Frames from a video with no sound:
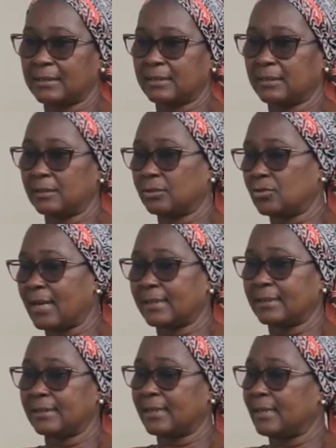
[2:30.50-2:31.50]
still
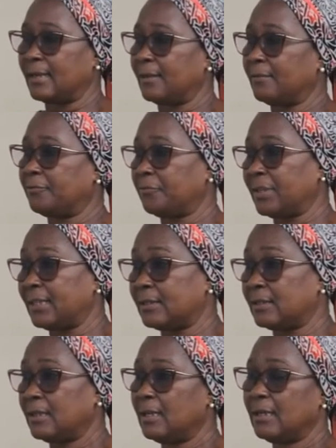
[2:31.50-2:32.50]
dragging their
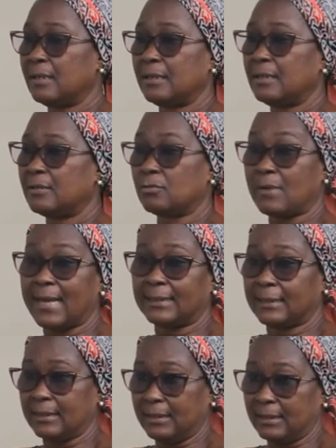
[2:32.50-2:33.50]
feet,
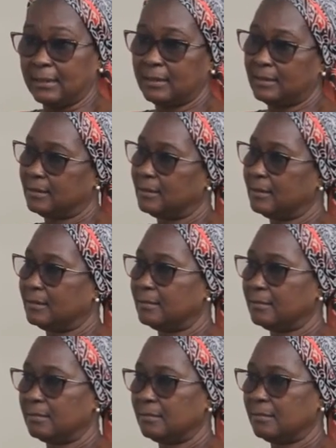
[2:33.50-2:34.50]
rightly,
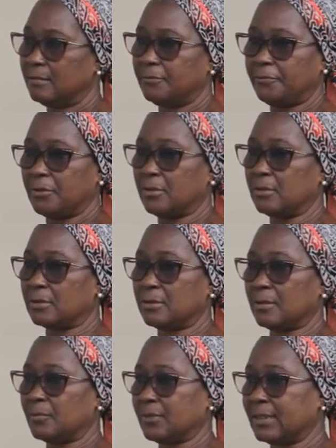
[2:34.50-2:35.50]
for
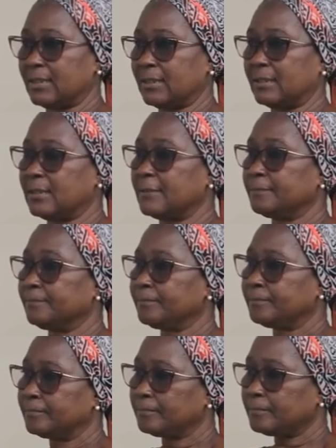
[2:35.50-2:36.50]
some reasons.
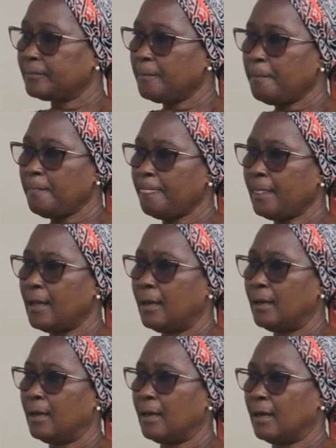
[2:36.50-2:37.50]

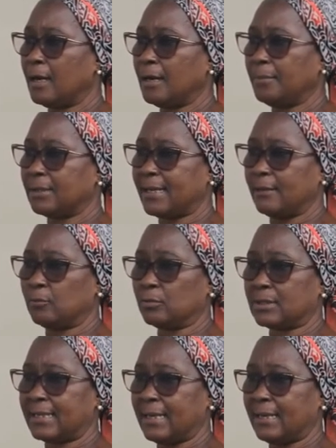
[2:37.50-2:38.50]
But I
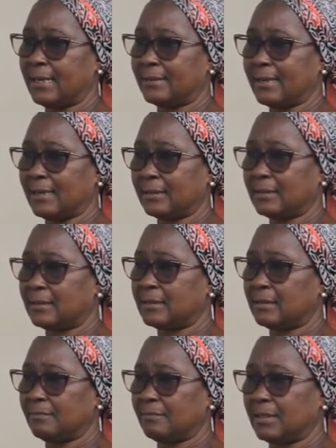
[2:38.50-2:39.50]
will say that
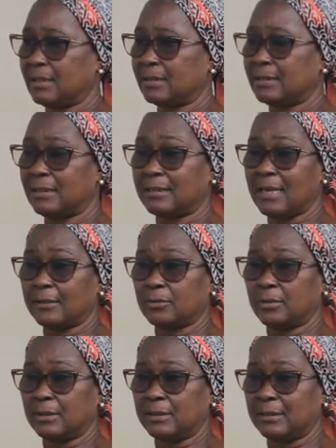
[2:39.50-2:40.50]
this is
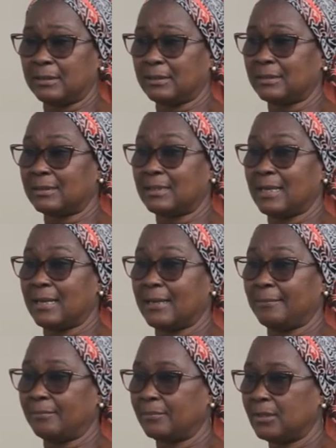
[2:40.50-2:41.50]
actually the
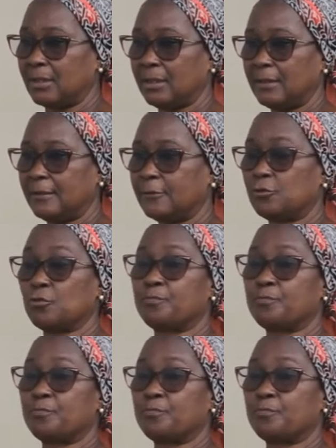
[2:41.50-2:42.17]
time to